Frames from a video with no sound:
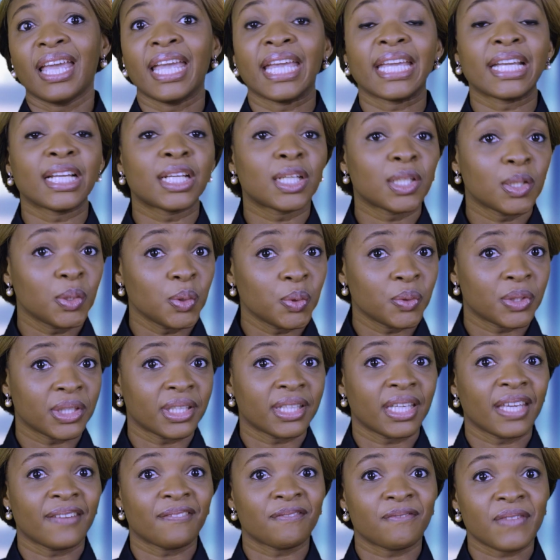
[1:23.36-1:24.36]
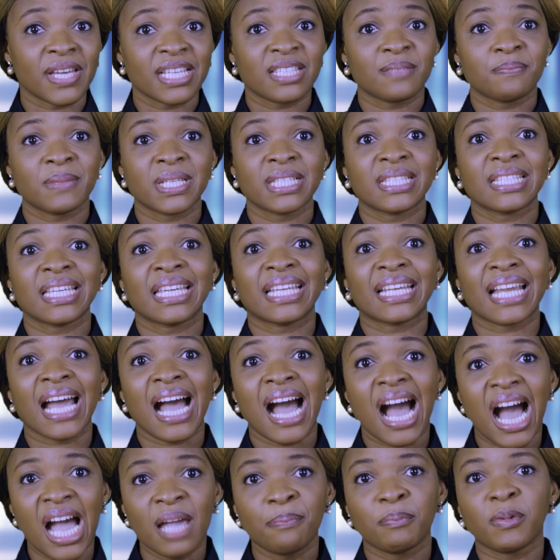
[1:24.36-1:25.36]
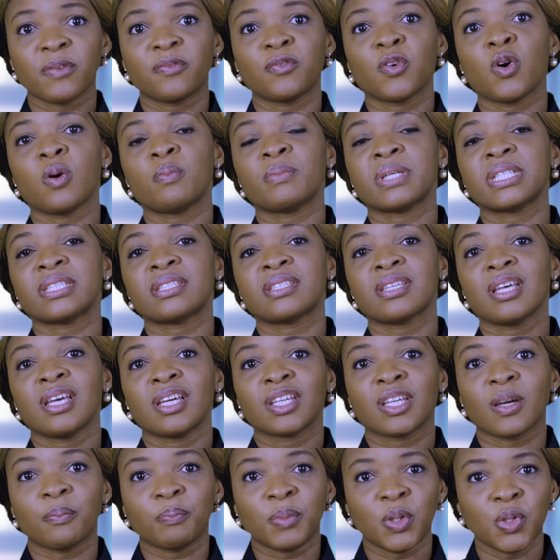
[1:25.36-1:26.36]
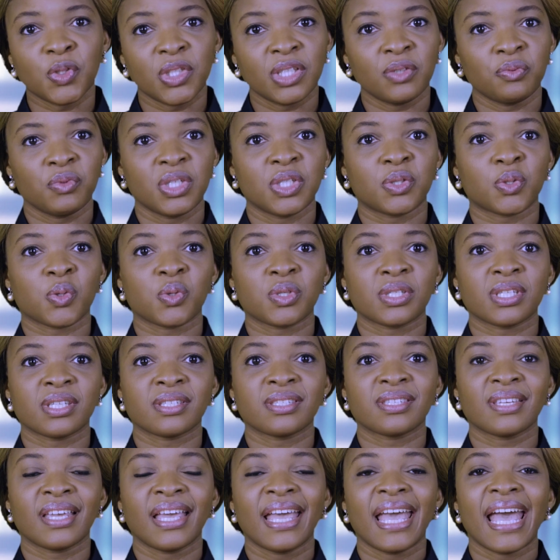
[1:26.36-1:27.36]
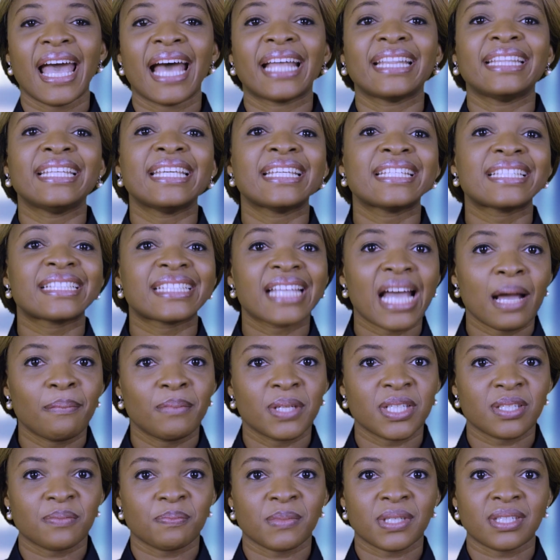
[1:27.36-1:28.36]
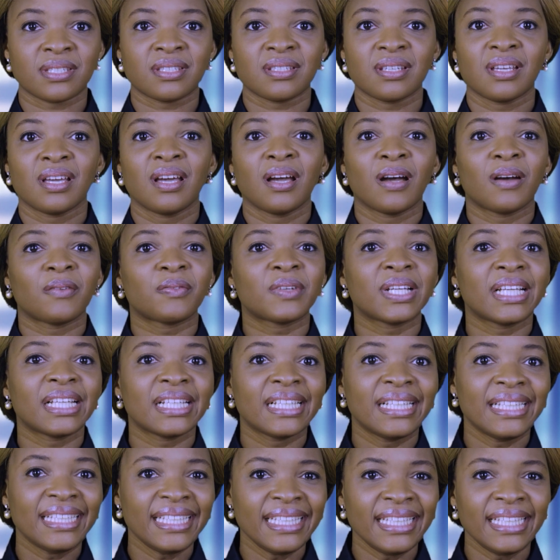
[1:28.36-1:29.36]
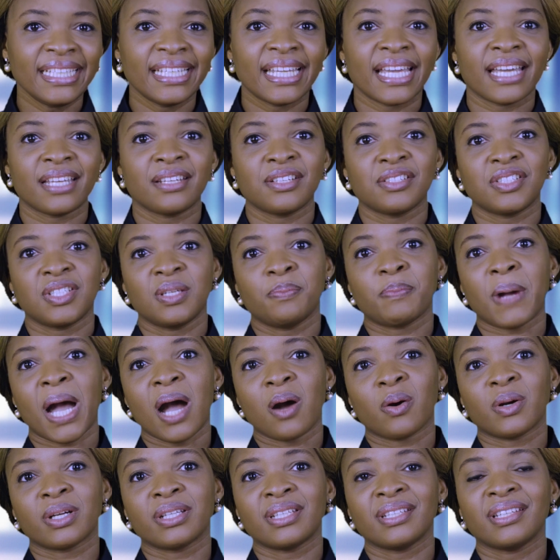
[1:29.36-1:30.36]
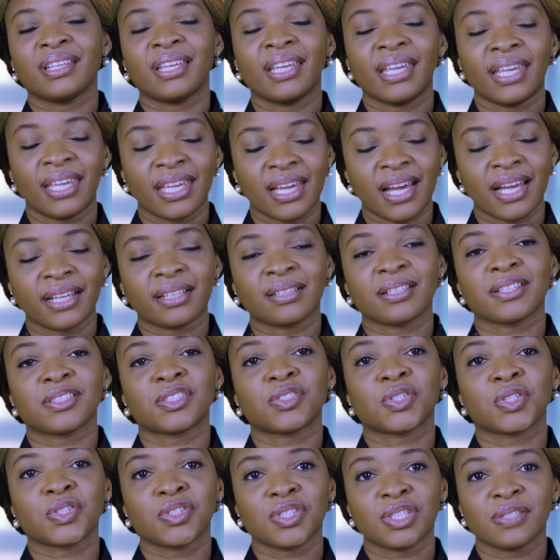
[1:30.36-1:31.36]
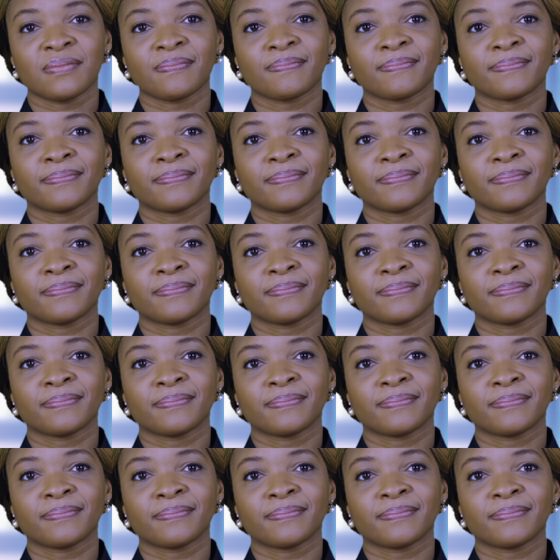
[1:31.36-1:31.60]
including investments in high-performance computing resources and the establishment of clean energy-powered AI clusters.